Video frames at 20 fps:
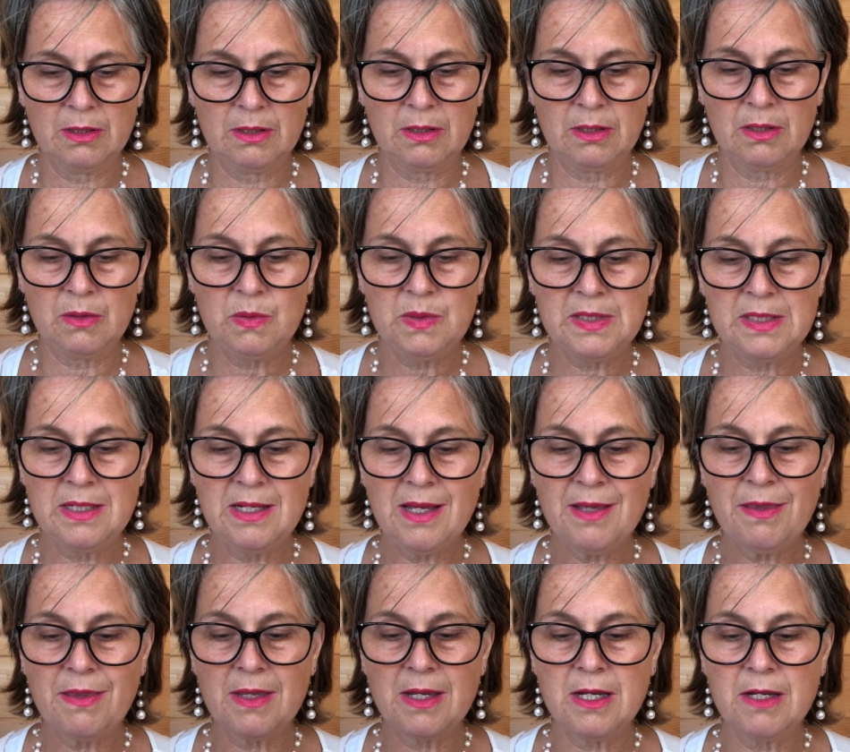There was
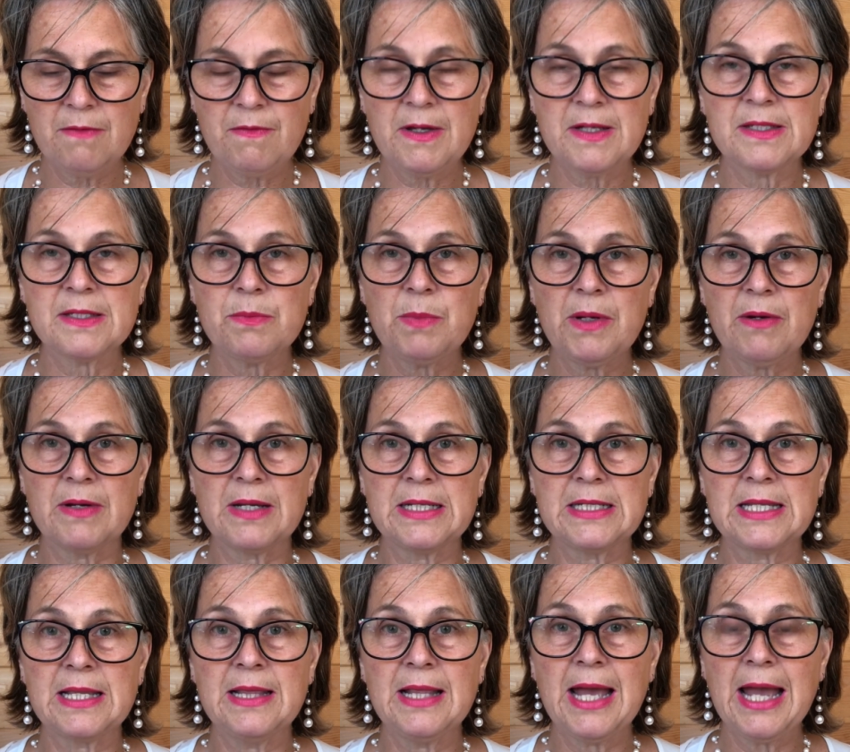nothing of her spirit
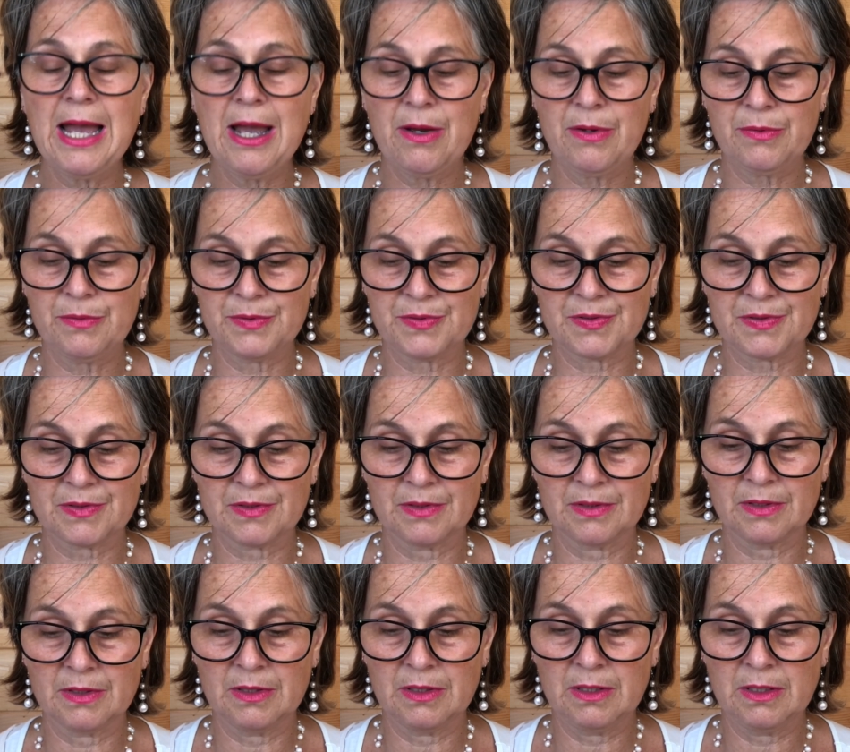in the house.
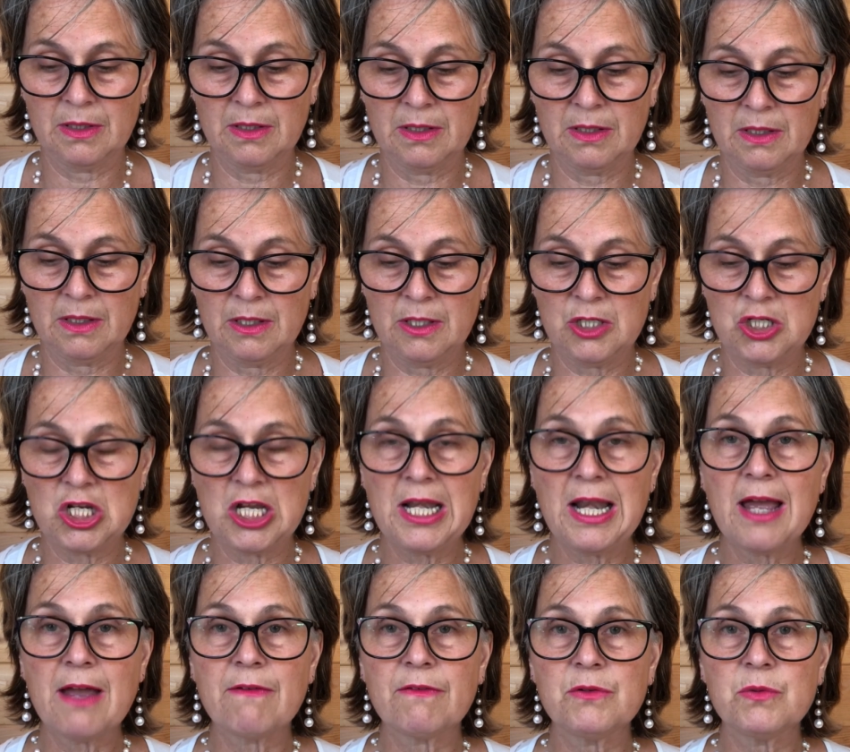She
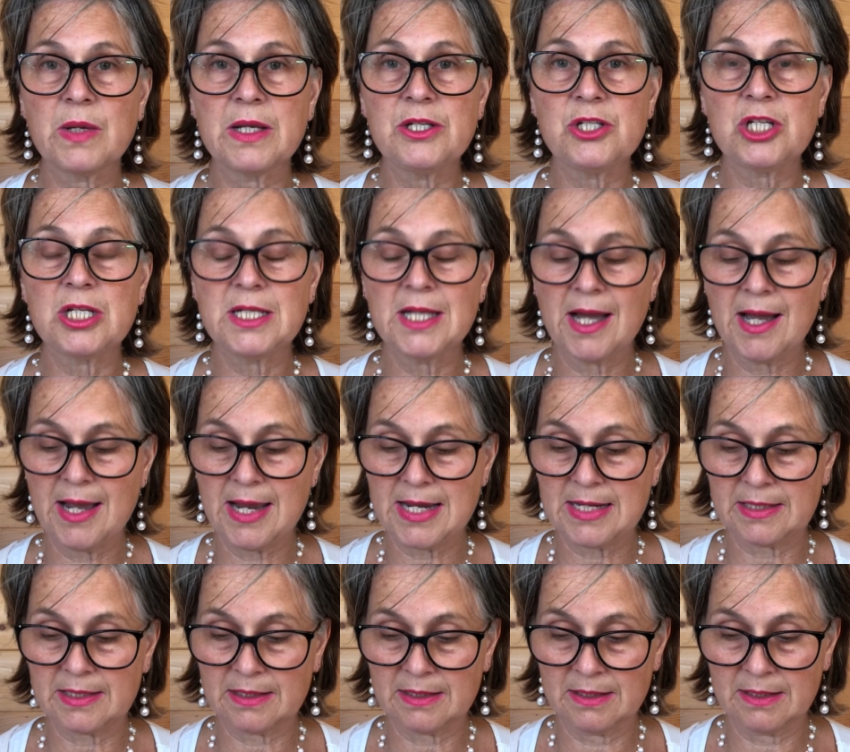left when she
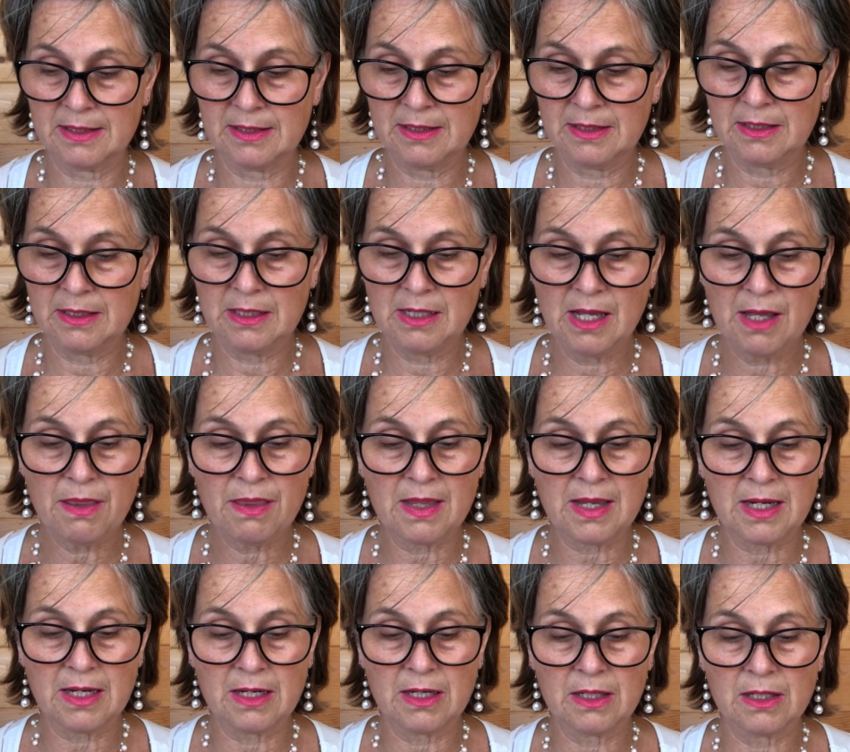died.
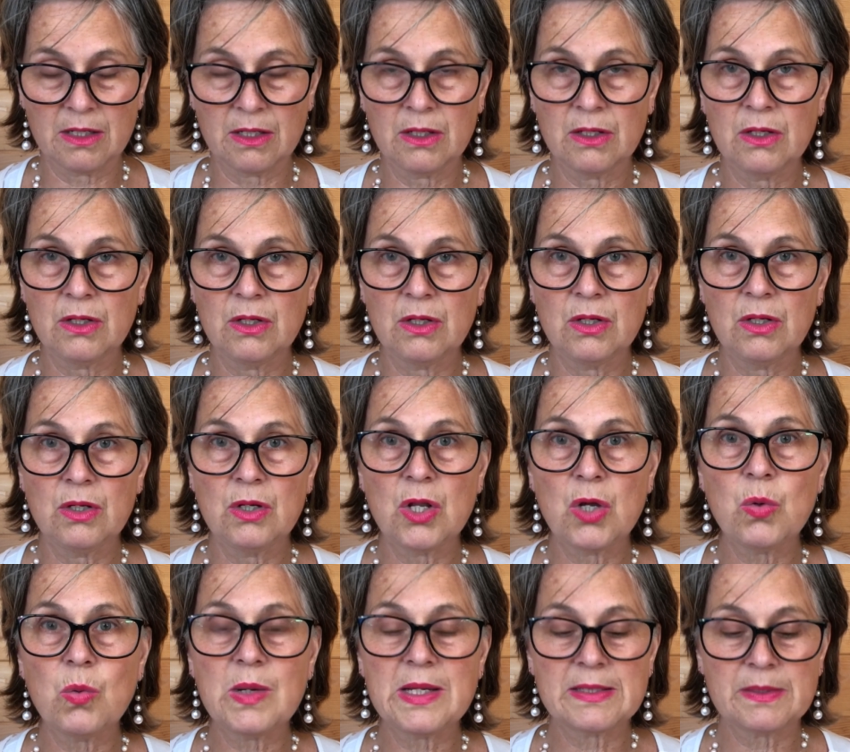Nothing. No
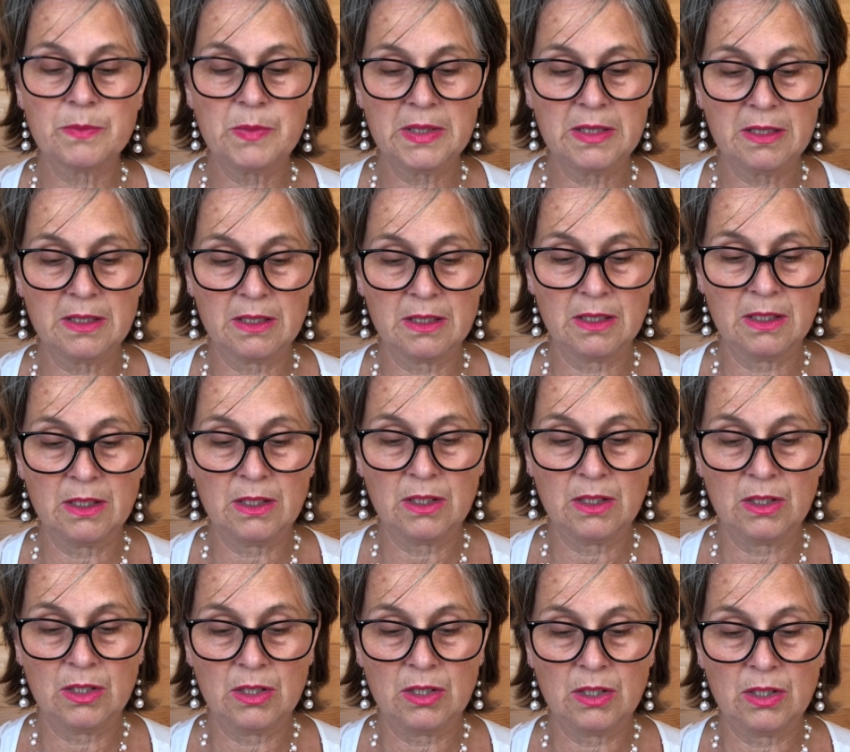whisper,
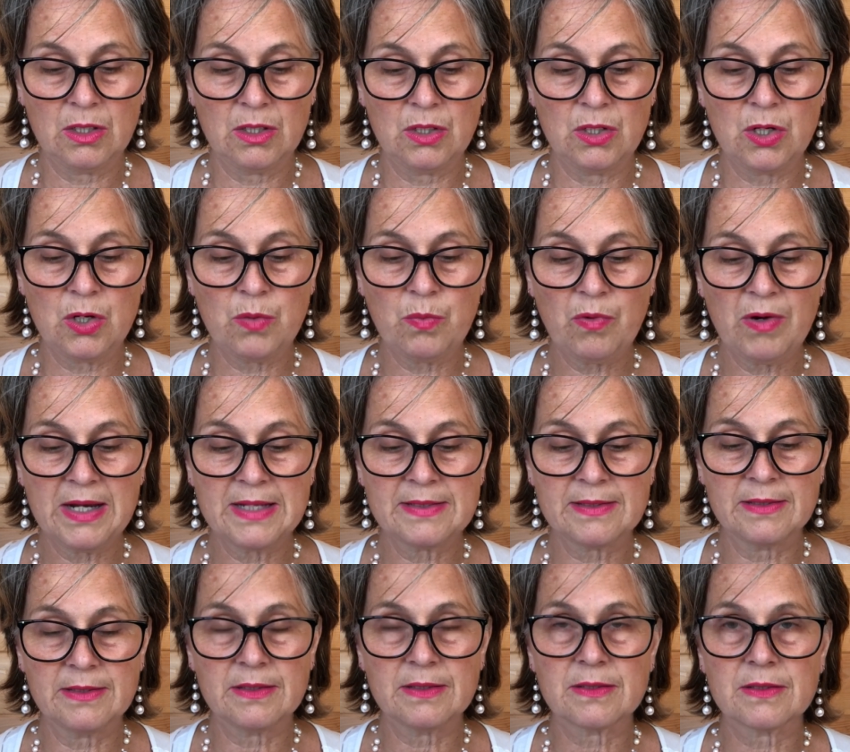no
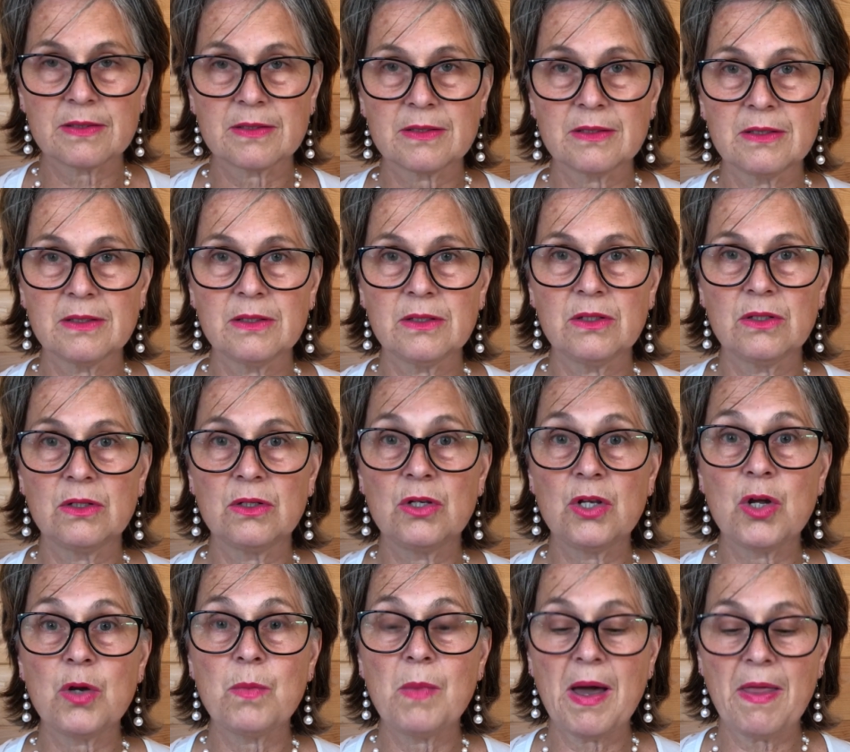presence,
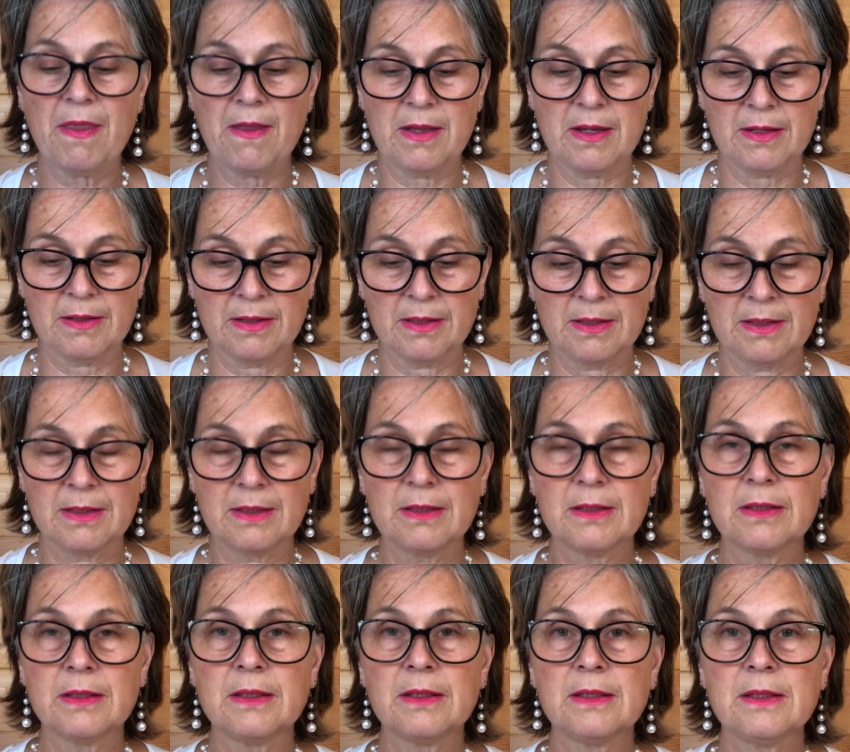no mother.
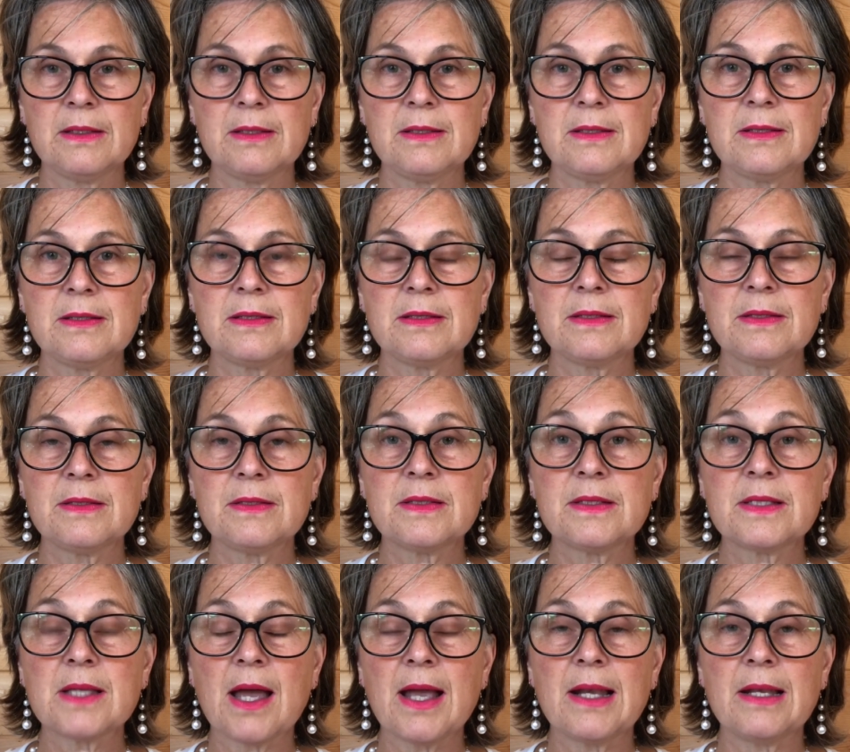
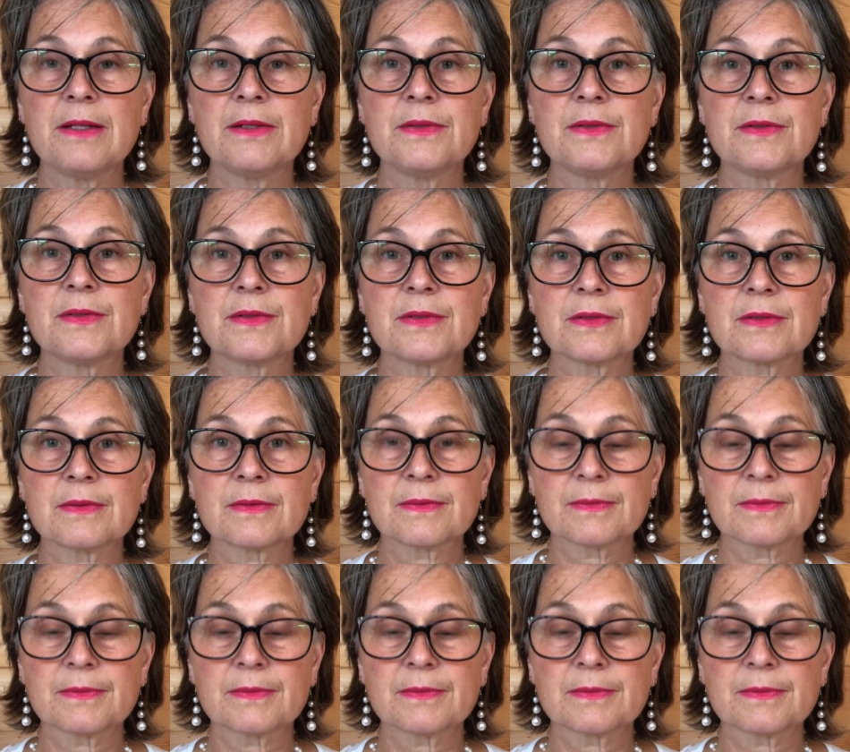Silence.